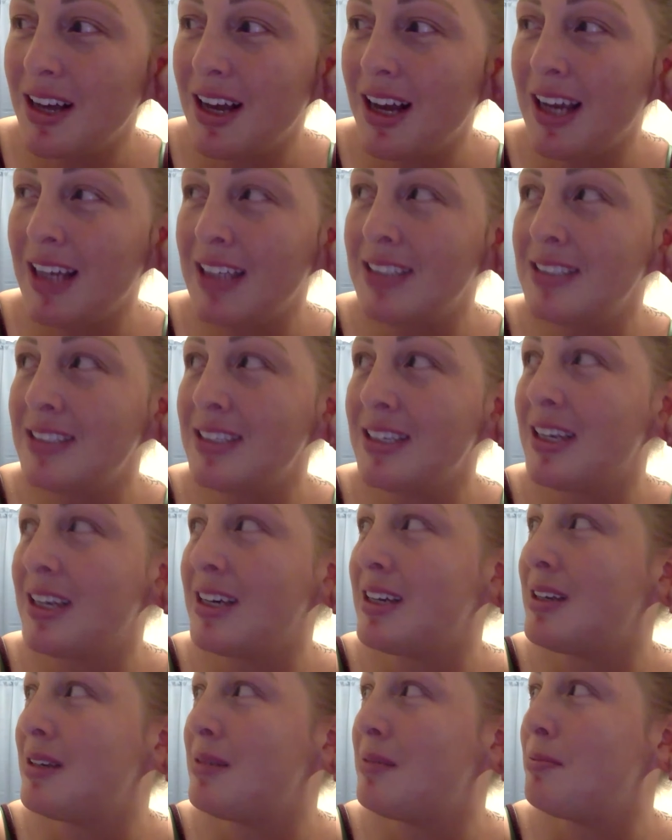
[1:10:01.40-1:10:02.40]
I yeah,
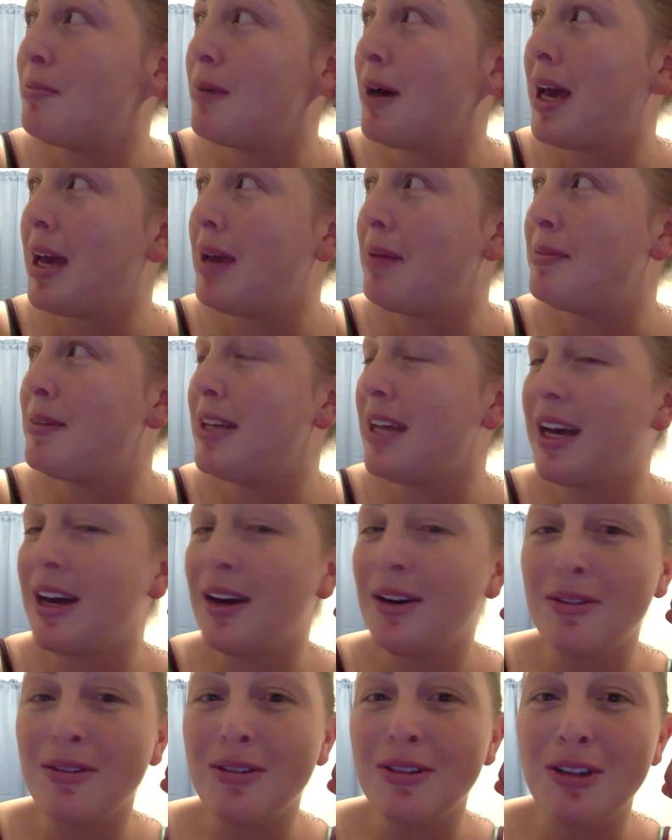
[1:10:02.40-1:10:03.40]
said pipe
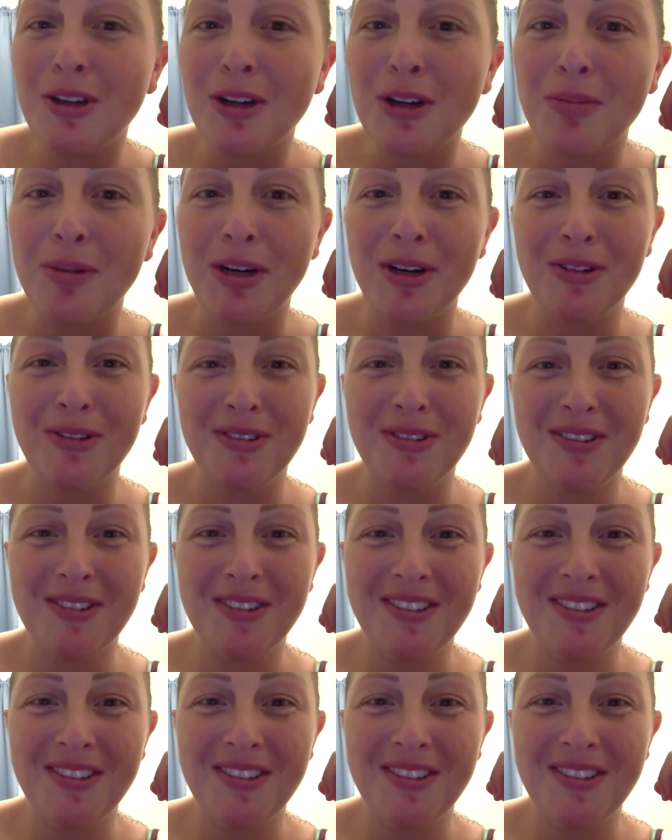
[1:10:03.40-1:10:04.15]
down turbo.